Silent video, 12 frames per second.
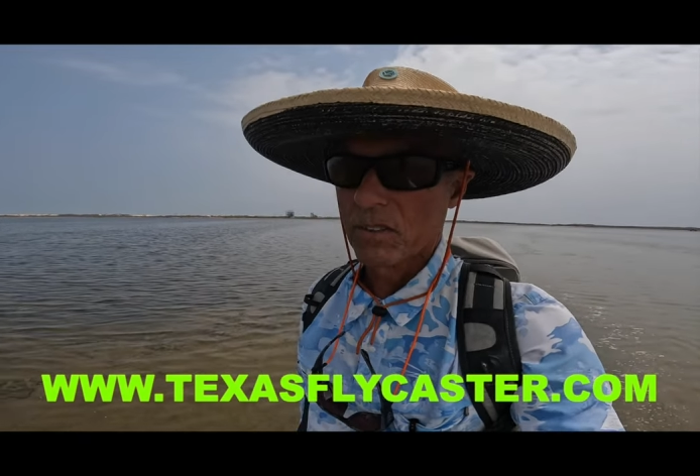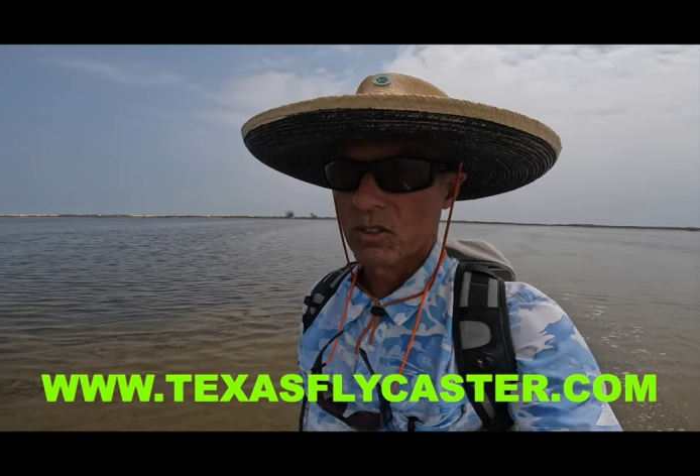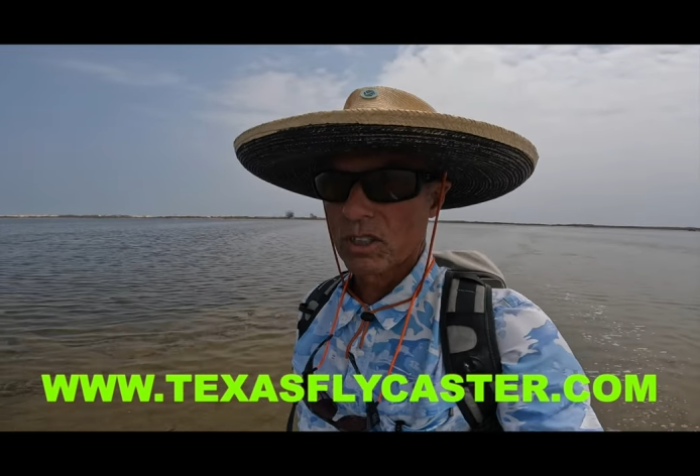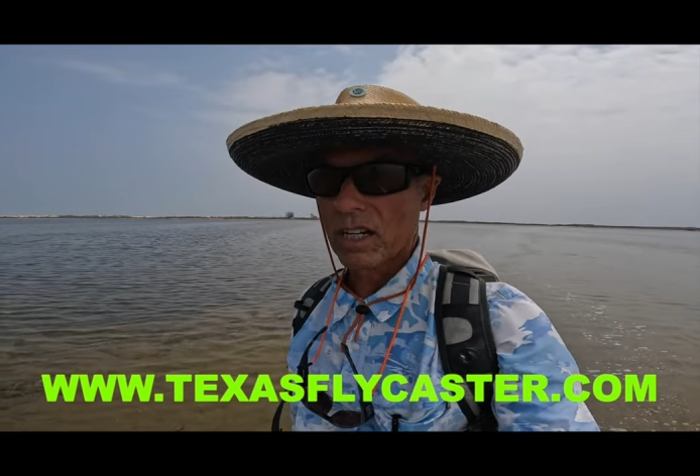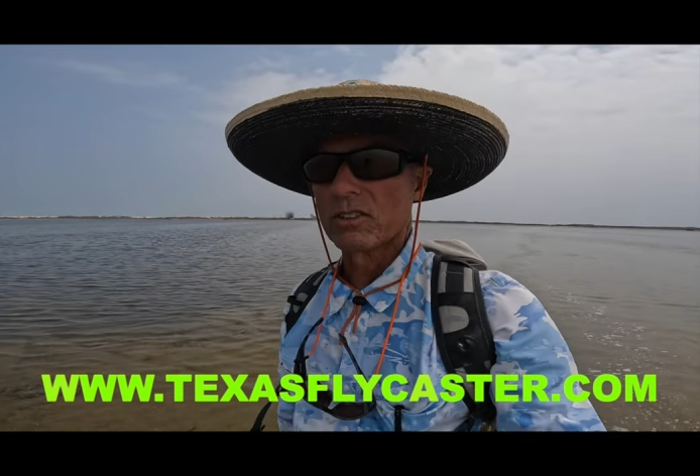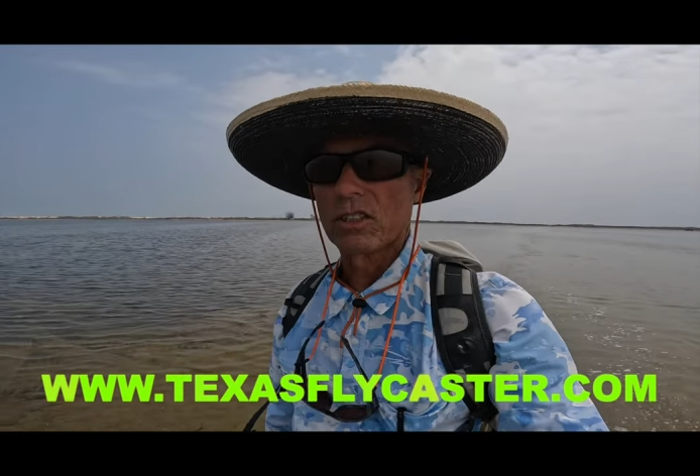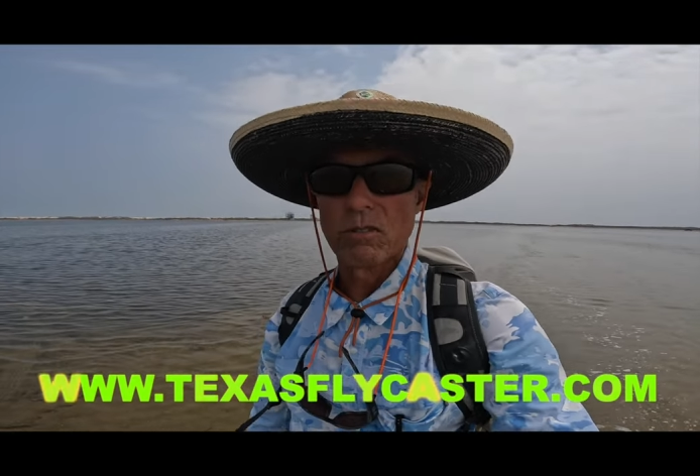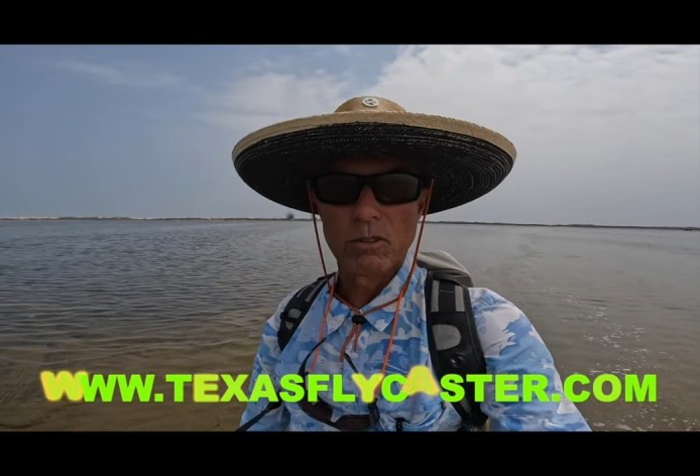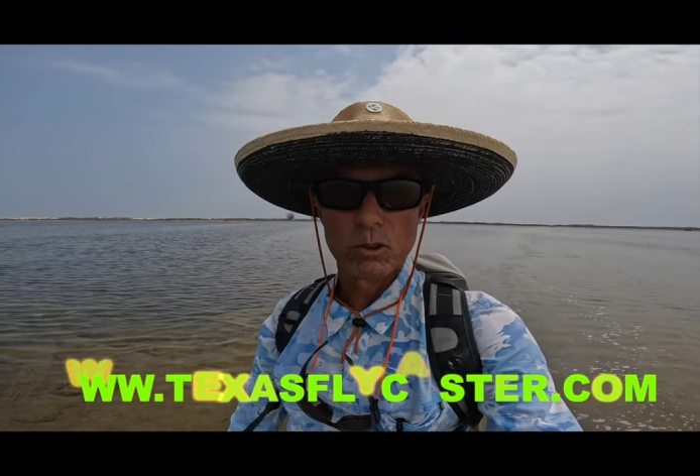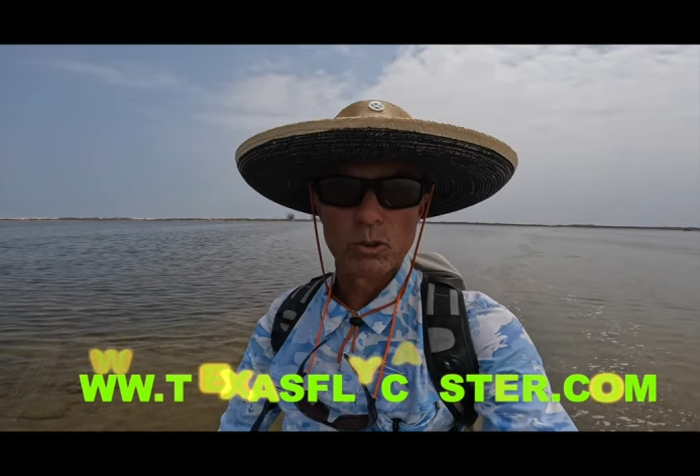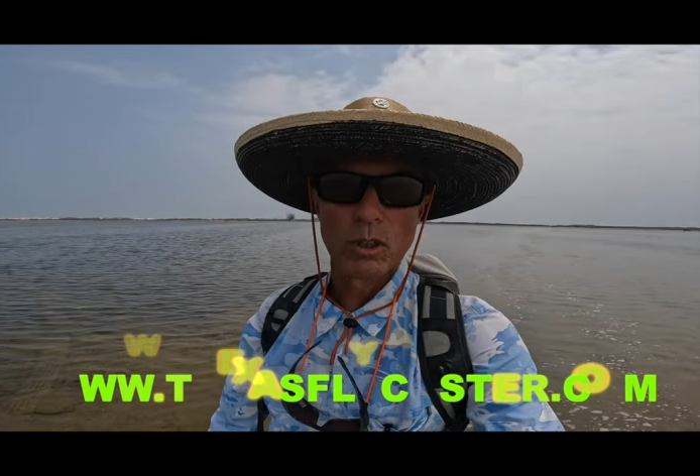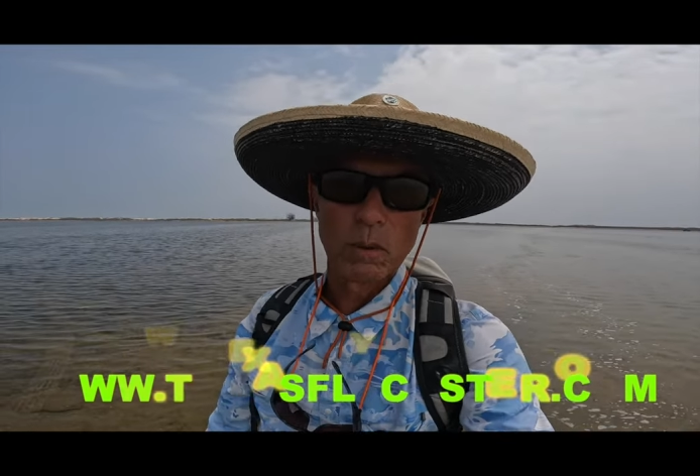The changeover
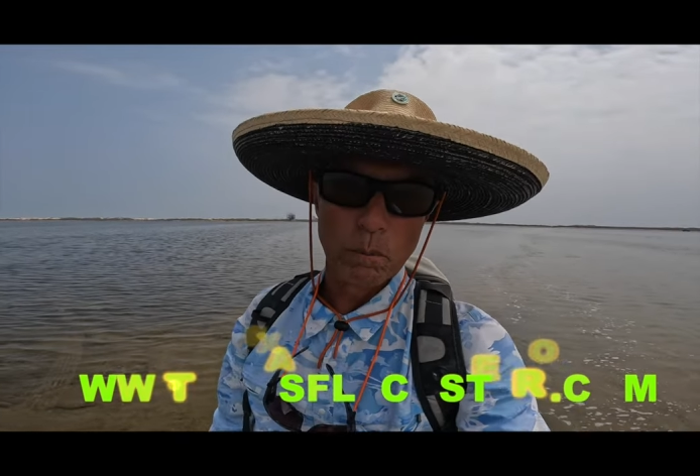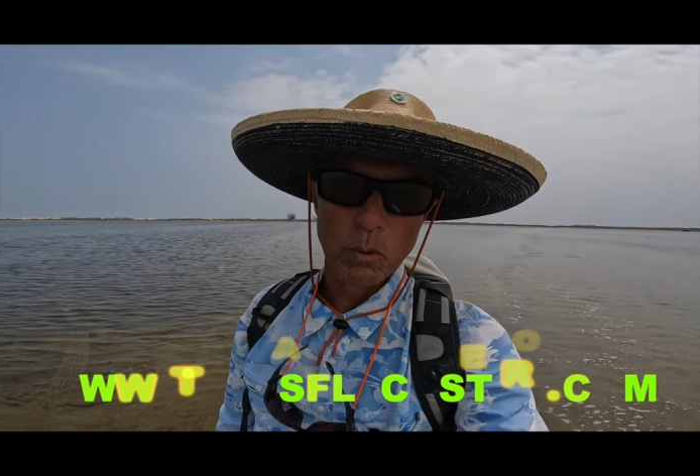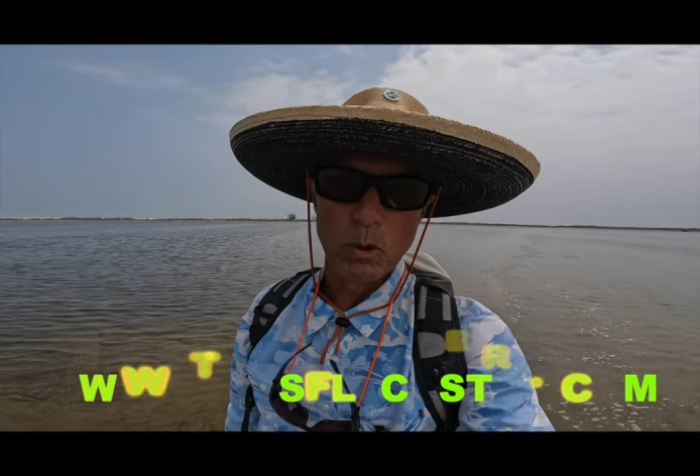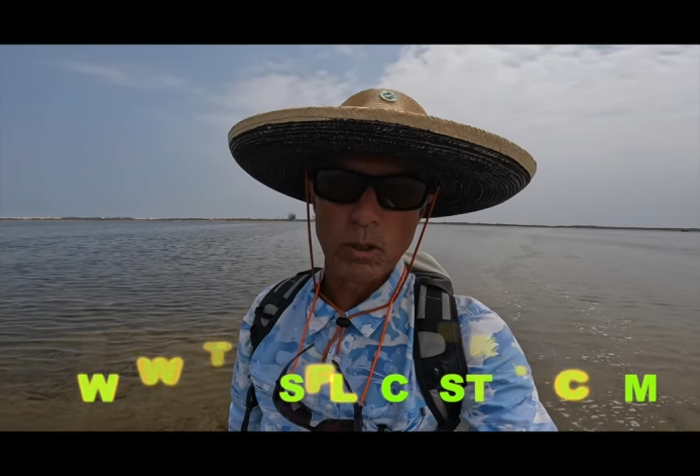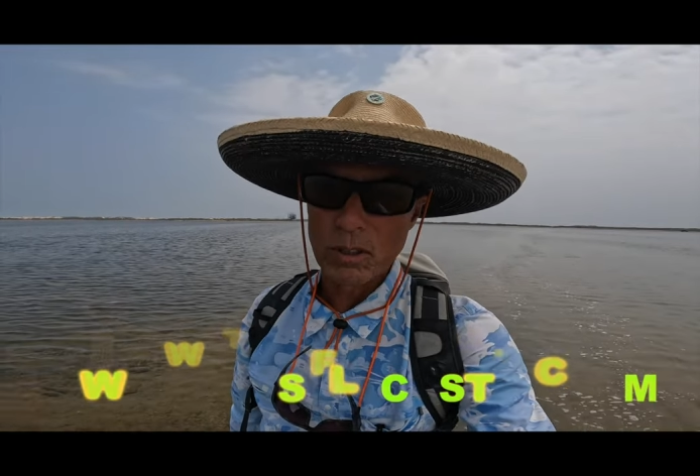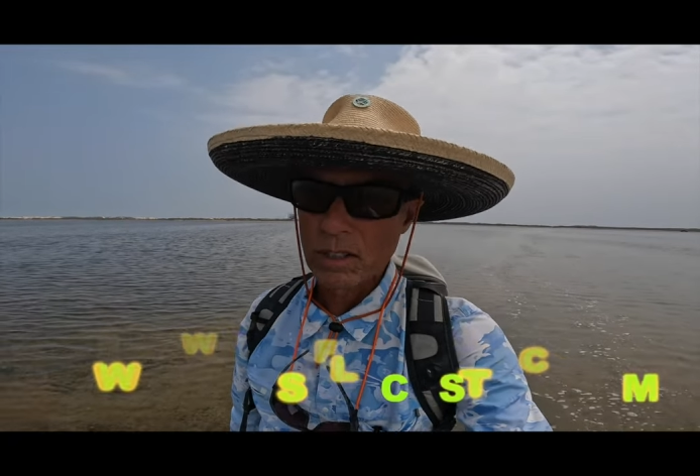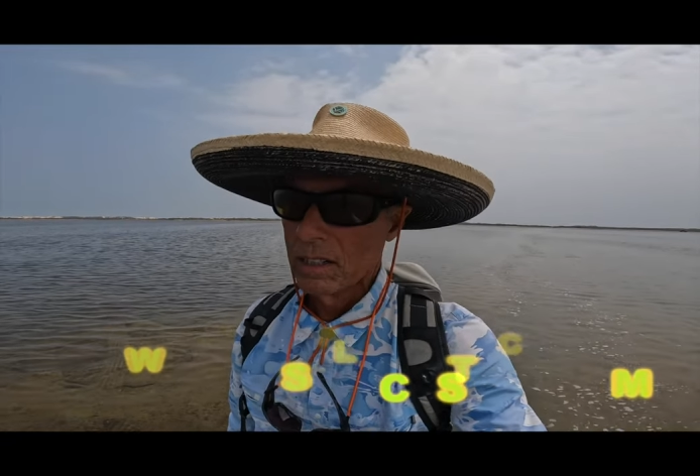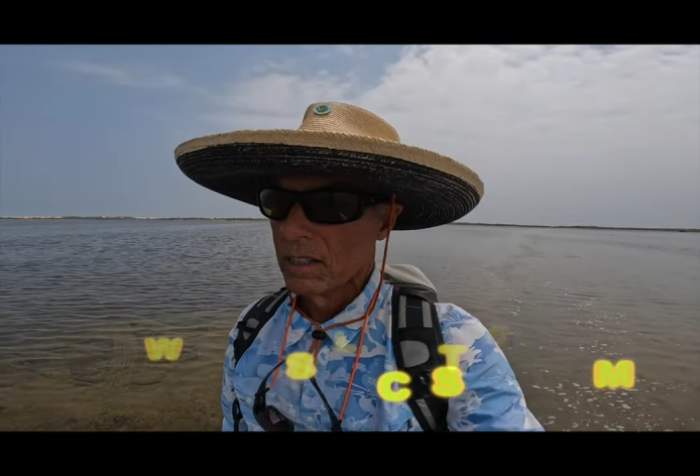is real important,